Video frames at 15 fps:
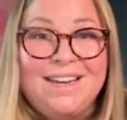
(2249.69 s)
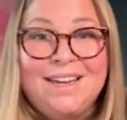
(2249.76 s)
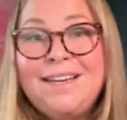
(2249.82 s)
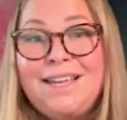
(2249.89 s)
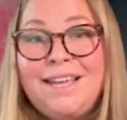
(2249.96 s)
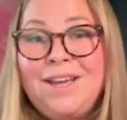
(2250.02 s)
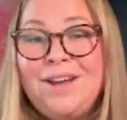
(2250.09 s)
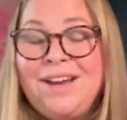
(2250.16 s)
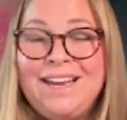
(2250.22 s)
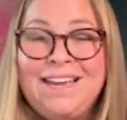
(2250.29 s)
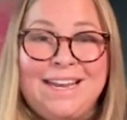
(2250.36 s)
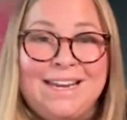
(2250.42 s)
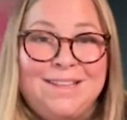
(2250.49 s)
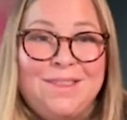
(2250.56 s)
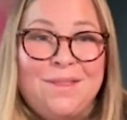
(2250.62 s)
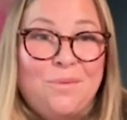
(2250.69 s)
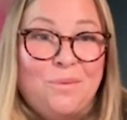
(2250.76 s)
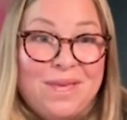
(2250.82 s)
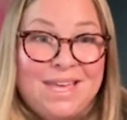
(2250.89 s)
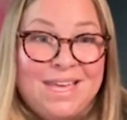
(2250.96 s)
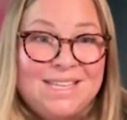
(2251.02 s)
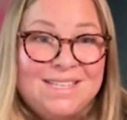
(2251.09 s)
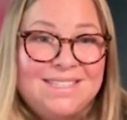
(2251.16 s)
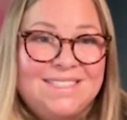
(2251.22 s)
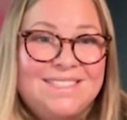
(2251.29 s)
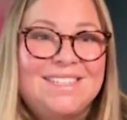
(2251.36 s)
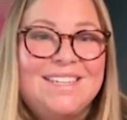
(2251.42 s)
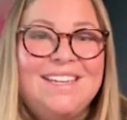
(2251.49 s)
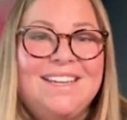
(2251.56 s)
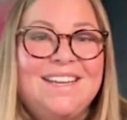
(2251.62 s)
in here and get in the weeds,
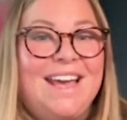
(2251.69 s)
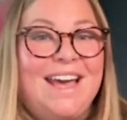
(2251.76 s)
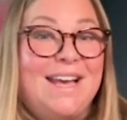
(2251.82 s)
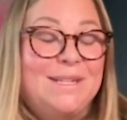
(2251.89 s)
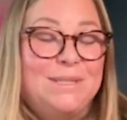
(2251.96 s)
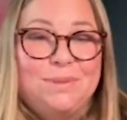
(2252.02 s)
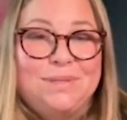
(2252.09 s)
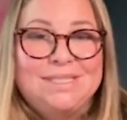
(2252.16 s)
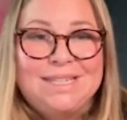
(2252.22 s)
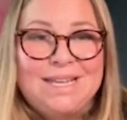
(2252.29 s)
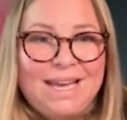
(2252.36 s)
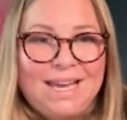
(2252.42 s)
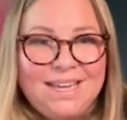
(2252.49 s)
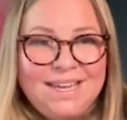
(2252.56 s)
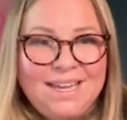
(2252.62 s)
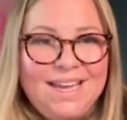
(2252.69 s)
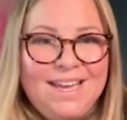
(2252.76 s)
as we say,